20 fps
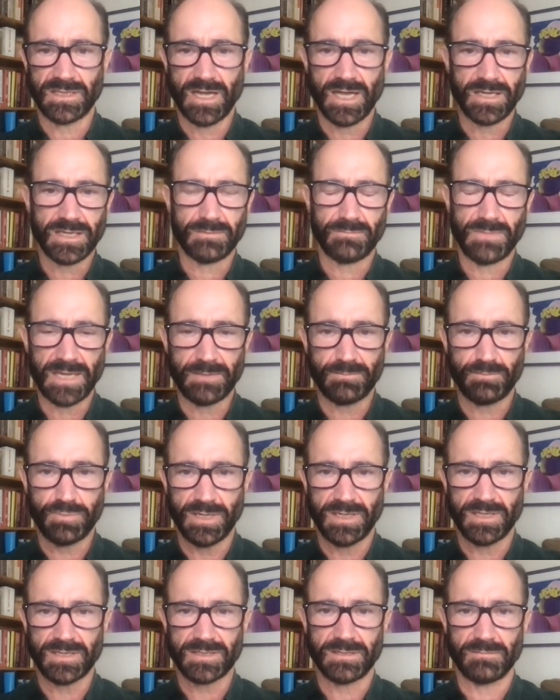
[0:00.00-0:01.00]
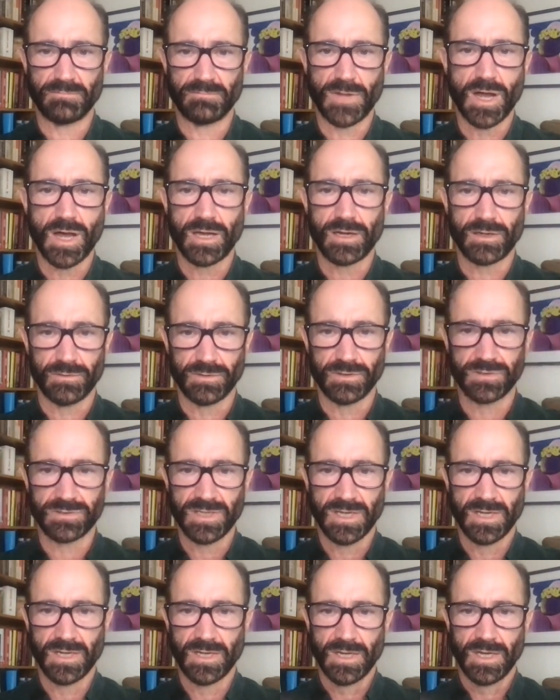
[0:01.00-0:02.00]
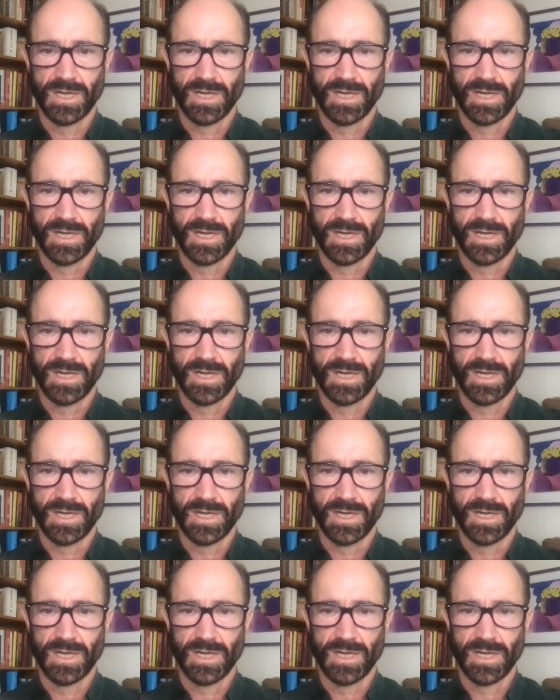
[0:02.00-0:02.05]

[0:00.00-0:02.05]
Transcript: and I can make predictive models